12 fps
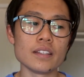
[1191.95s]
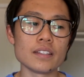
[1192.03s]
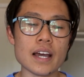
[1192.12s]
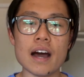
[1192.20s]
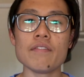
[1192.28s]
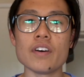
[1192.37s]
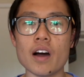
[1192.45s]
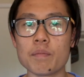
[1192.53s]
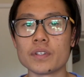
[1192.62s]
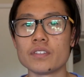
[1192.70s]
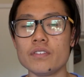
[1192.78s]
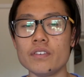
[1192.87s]
to have the
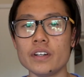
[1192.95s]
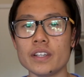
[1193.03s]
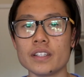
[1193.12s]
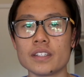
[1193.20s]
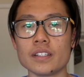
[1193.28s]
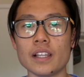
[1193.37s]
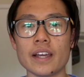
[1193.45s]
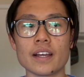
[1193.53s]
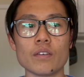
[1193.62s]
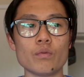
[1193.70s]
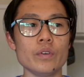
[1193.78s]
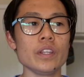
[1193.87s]
opportunity to
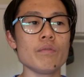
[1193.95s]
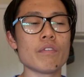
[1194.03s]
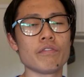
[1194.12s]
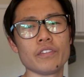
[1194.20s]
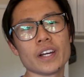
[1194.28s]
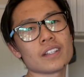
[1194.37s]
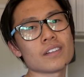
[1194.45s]
like really reflect